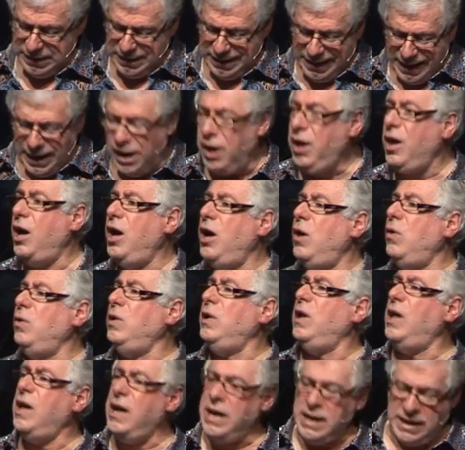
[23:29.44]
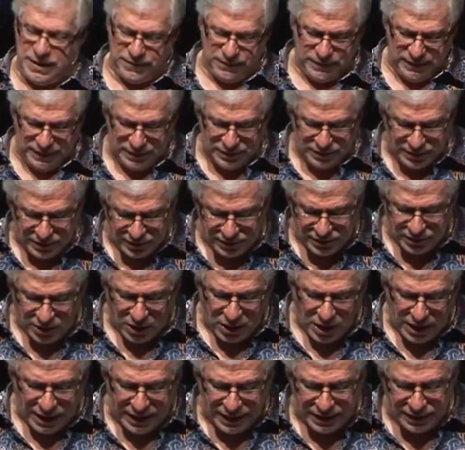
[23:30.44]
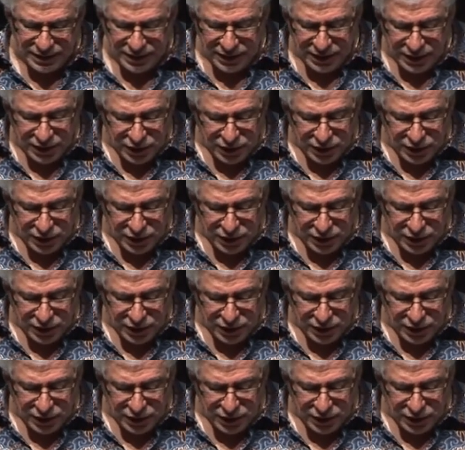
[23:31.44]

Our whole life is designed